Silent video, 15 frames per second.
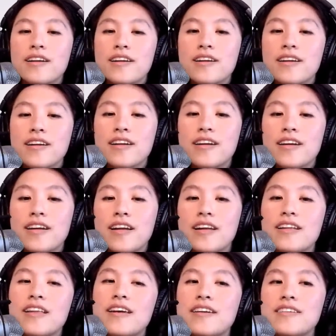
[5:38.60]

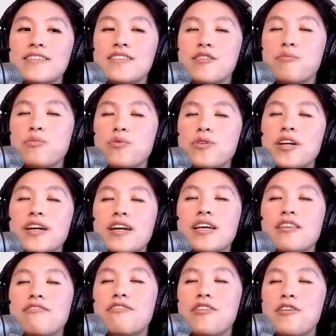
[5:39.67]
And let us
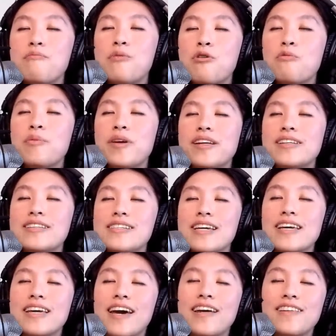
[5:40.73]
breathe for a moment
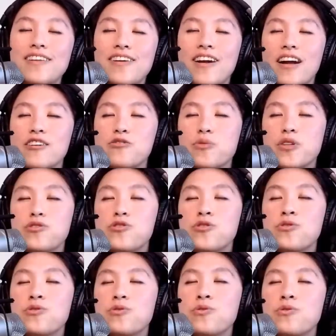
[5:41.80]
together as we
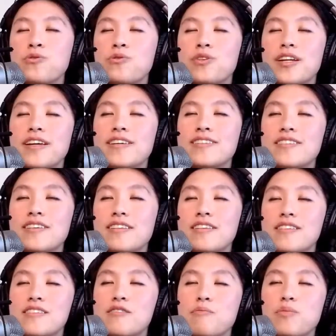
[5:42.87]
tune into
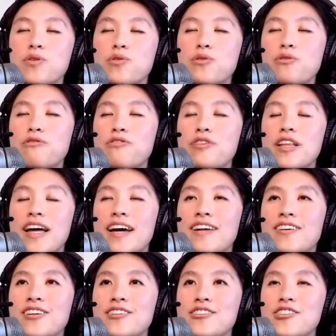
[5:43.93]
this beautiful
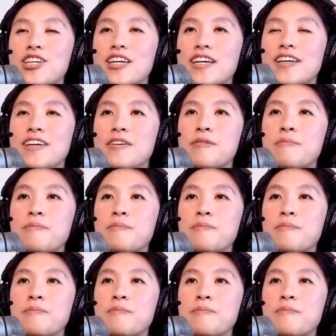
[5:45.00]
energy